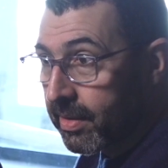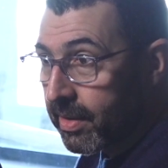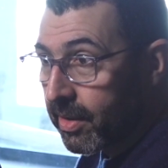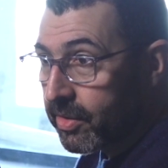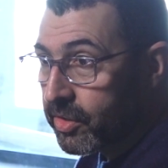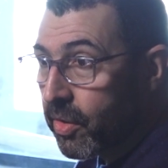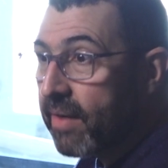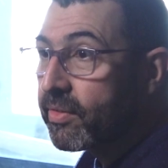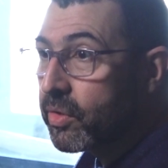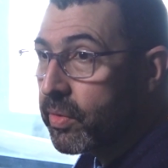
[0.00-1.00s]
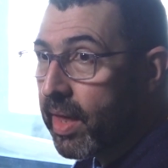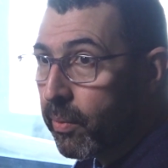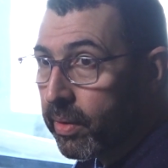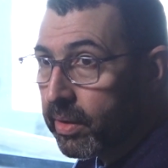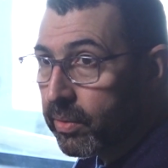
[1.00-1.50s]
Because you don't have to do
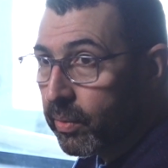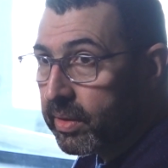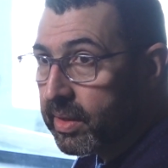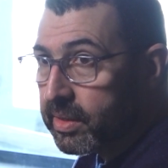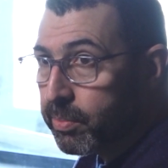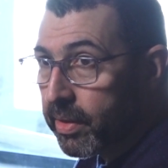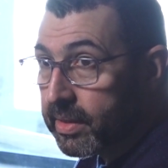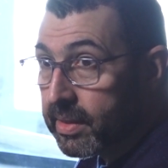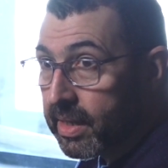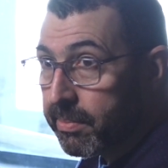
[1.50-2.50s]
that with disc brakes and